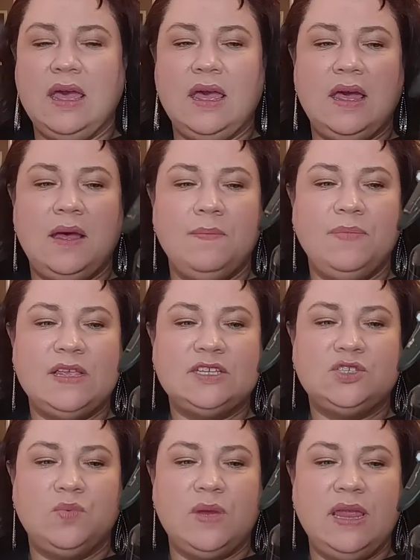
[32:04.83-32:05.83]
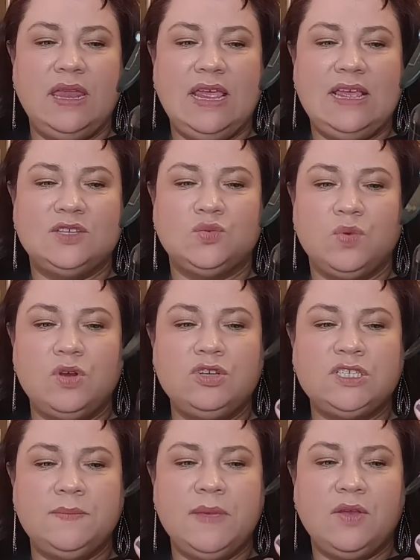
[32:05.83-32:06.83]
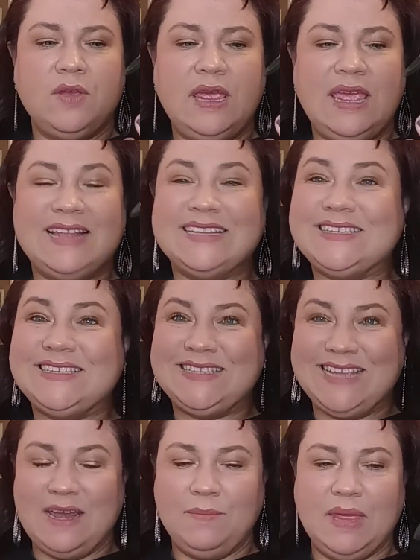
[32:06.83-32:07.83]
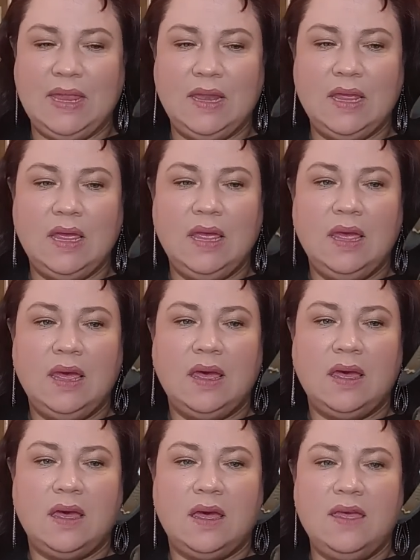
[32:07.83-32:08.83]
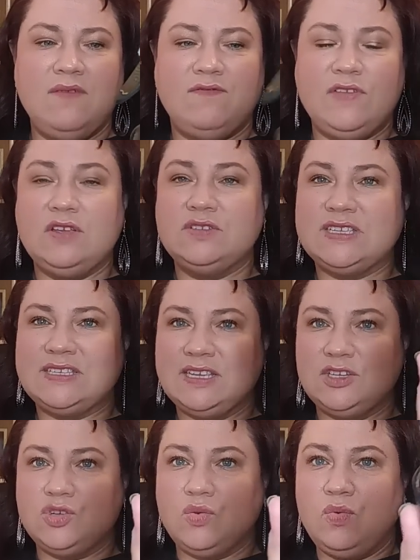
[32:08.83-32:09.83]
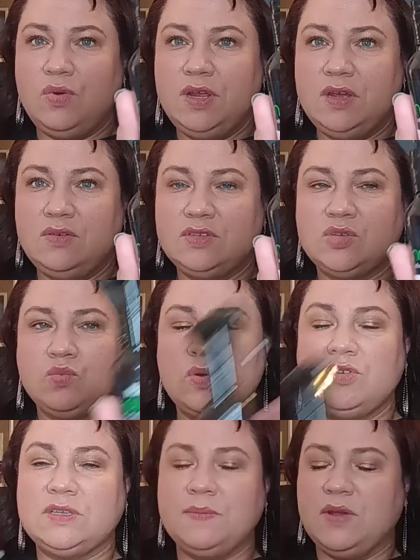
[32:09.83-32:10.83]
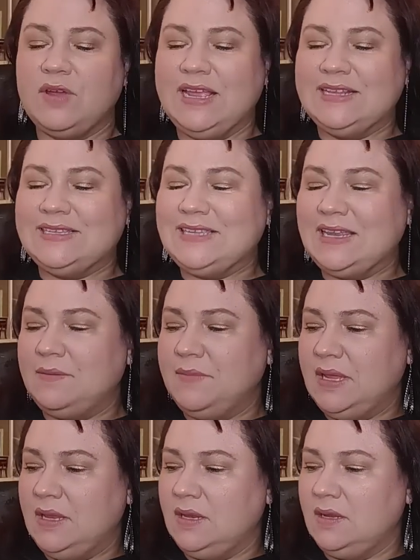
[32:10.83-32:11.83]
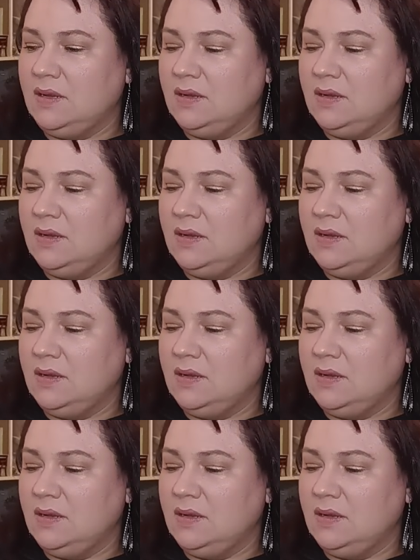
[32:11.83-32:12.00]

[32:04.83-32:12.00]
Um, this one is rosemary and cinnamon uh, infused essential oils, rosemary and cinnamon.